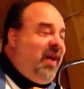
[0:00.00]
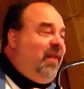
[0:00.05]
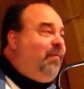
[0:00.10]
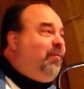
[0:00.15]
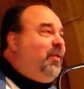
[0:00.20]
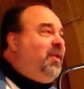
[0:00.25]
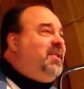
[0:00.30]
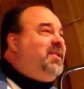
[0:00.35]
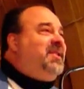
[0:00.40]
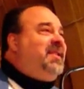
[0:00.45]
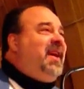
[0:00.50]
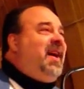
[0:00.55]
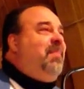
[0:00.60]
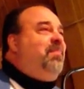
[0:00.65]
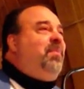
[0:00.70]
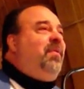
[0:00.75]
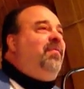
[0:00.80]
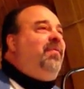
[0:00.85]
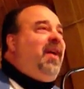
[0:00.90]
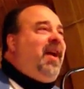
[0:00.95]
every
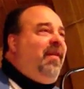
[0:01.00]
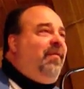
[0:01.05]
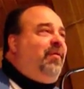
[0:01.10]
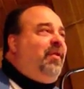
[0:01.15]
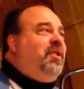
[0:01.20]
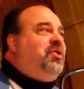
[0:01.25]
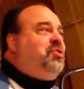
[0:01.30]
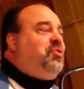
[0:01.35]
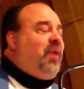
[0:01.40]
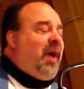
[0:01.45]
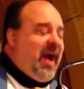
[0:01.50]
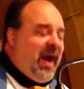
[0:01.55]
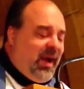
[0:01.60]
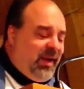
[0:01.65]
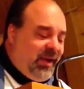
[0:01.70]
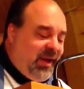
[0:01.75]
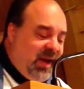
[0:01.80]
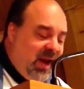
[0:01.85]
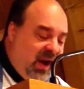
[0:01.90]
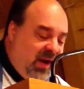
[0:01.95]
step of every
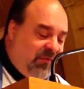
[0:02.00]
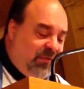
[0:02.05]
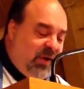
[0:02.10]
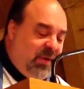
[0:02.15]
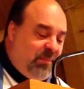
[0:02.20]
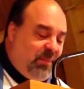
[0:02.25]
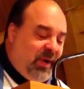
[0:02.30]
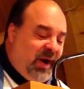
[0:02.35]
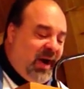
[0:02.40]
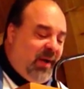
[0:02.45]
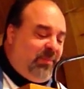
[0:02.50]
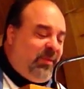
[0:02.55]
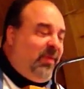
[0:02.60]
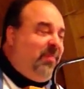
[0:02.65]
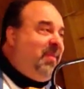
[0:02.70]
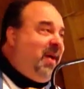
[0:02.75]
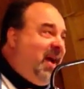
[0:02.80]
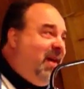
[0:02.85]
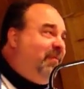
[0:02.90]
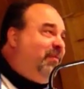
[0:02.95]
trial and every
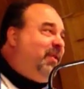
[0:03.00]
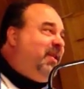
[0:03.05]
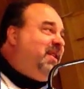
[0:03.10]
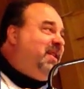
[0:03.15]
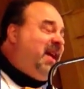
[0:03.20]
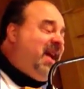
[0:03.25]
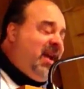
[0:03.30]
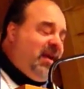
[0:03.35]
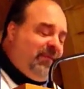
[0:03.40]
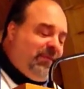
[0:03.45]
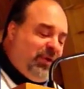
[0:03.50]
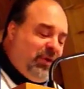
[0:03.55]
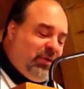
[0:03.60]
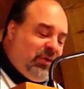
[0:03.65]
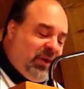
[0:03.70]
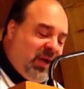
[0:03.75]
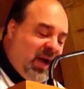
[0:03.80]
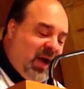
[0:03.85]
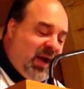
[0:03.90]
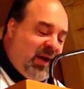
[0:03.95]
problem, every day of
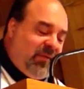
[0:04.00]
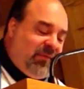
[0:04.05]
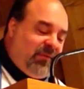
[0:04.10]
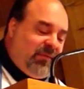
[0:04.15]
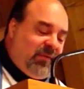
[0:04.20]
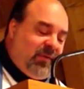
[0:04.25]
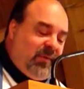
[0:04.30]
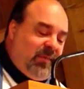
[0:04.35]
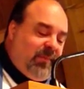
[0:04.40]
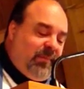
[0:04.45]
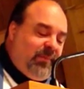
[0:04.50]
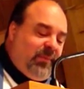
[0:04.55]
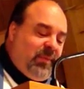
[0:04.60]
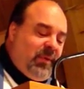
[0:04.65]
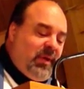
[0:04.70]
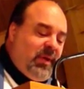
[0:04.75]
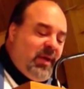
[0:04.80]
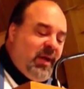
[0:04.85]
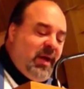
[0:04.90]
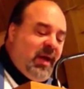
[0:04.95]
your life.
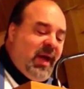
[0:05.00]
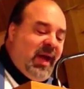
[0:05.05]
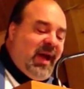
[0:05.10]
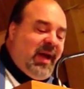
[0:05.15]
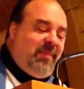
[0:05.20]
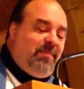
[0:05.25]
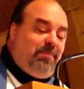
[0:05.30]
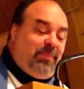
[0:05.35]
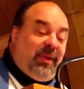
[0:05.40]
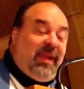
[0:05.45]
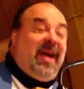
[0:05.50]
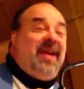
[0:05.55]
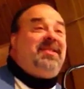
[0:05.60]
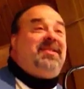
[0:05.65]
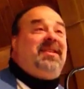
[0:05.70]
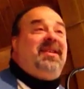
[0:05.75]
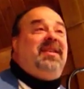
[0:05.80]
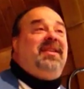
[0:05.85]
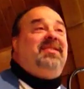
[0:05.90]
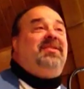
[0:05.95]
And
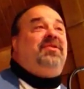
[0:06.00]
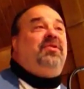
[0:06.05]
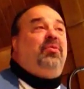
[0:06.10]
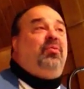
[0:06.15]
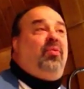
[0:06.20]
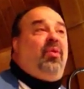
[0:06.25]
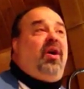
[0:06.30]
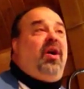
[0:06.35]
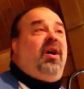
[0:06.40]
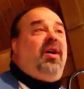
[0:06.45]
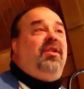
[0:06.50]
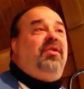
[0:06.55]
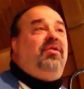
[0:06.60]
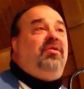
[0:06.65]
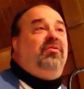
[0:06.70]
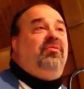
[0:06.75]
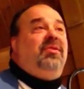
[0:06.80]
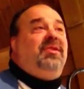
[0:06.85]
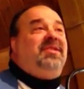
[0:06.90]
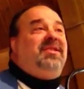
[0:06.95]
blessed is the
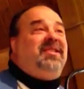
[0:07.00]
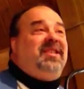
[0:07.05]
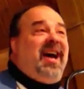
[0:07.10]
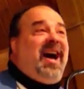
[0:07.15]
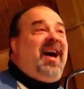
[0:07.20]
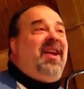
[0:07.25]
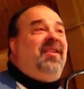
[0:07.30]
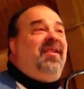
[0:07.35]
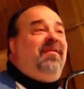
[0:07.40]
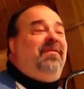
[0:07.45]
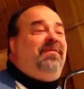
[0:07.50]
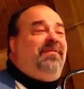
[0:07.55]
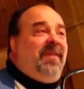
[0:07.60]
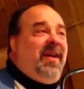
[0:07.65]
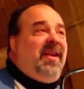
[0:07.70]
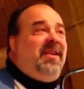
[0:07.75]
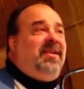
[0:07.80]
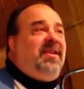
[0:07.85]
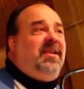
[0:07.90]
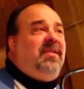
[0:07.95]
one who is not
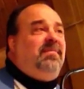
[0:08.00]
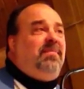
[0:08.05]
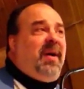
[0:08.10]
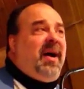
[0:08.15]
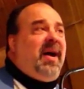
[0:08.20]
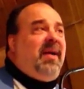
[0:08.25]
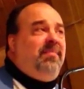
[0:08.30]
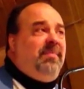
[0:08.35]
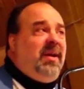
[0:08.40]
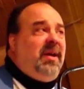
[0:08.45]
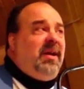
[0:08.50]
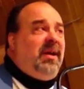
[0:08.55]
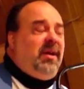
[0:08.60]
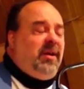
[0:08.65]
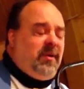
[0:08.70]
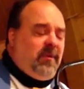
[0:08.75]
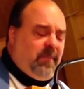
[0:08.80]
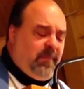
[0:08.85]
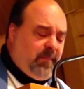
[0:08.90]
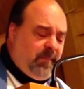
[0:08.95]
offended by
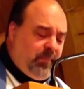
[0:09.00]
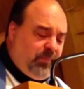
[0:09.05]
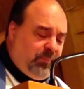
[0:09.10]
me.